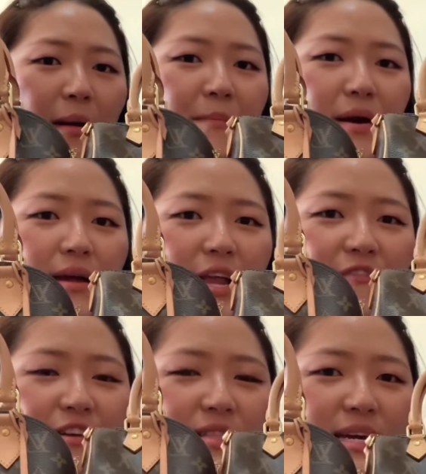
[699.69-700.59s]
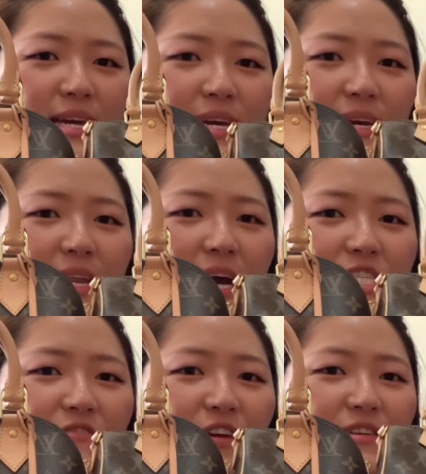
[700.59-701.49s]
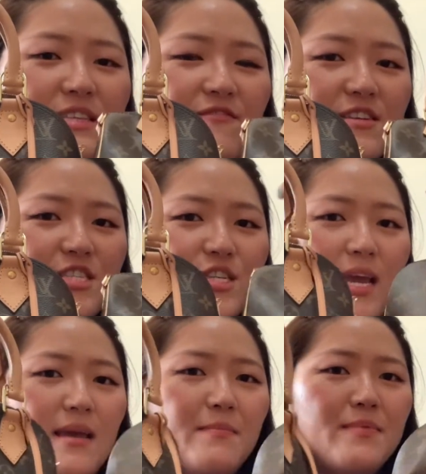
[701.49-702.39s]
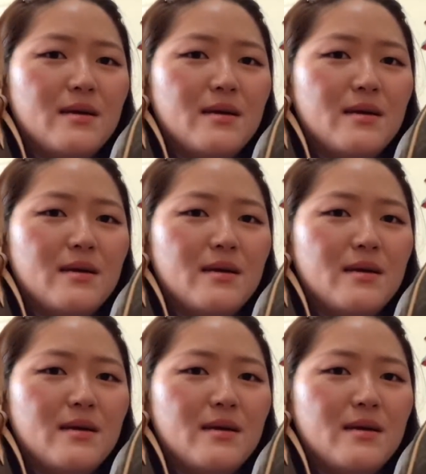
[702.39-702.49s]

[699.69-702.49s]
but I feel like it has a very different shape,